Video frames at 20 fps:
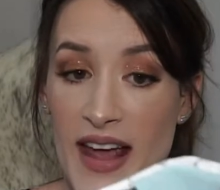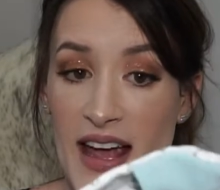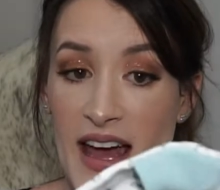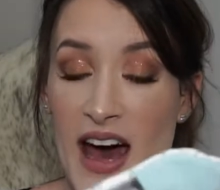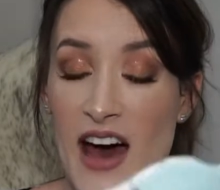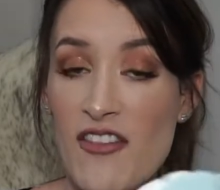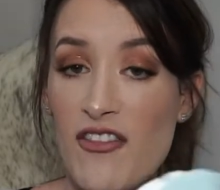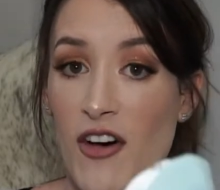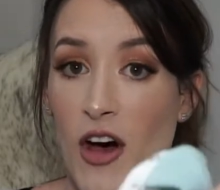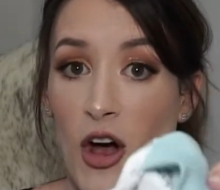
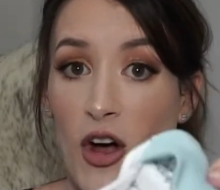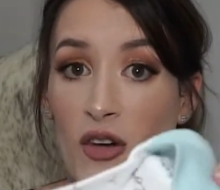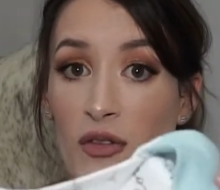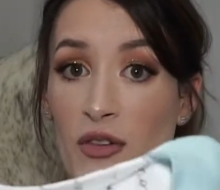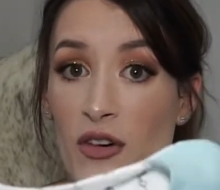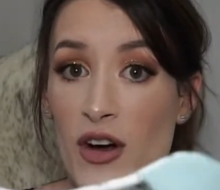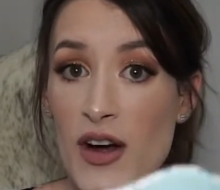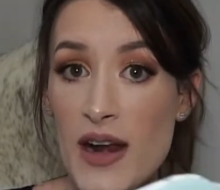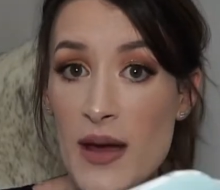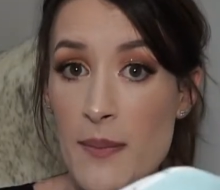cuff
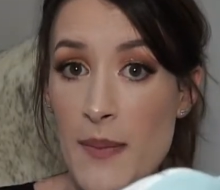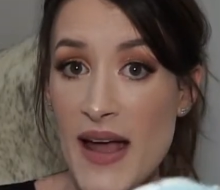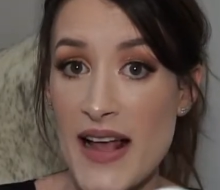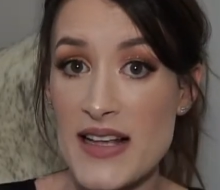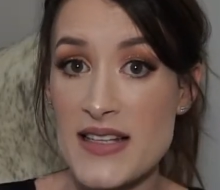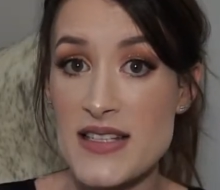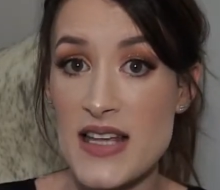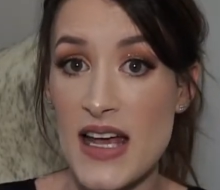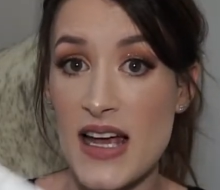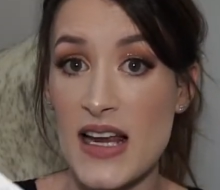over, and it
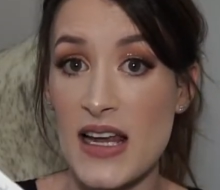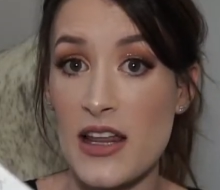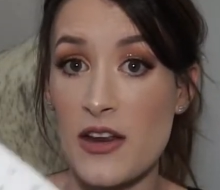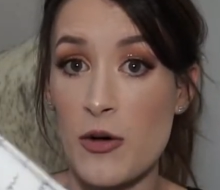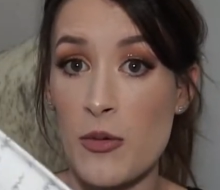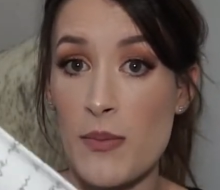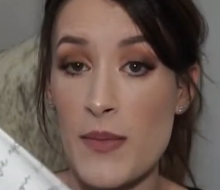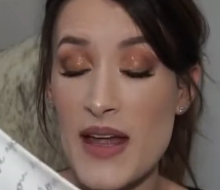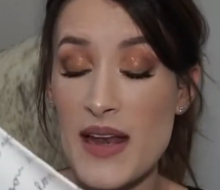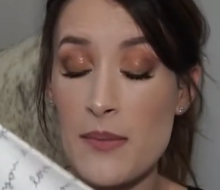makes like a
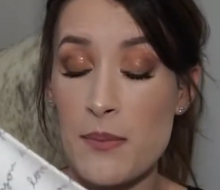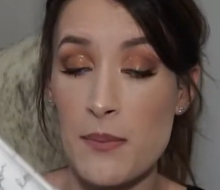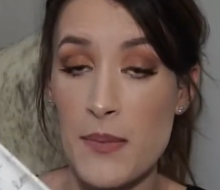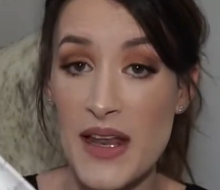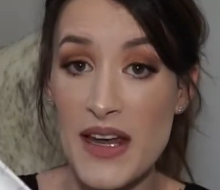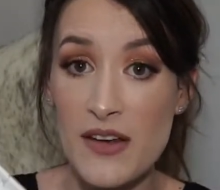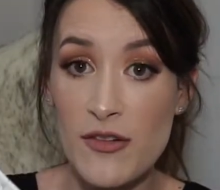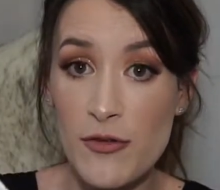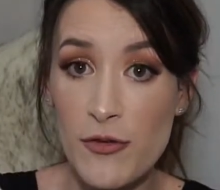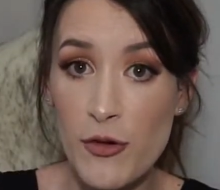little
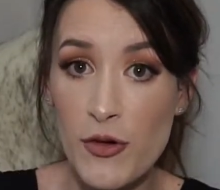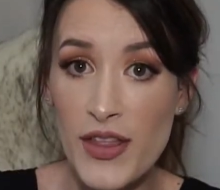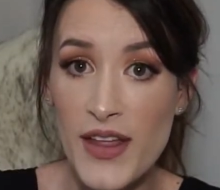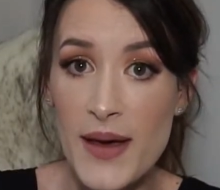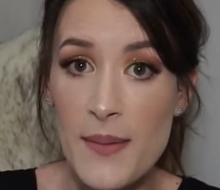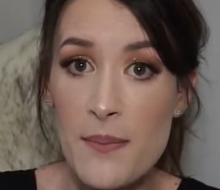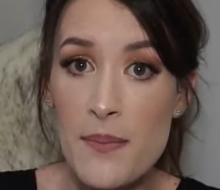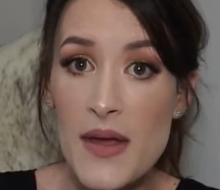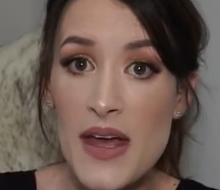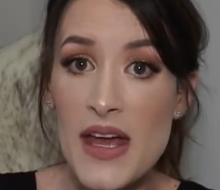mitten for
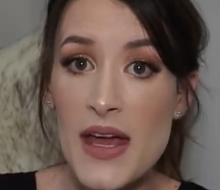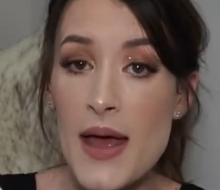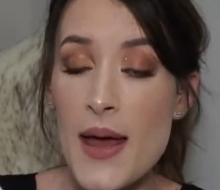them.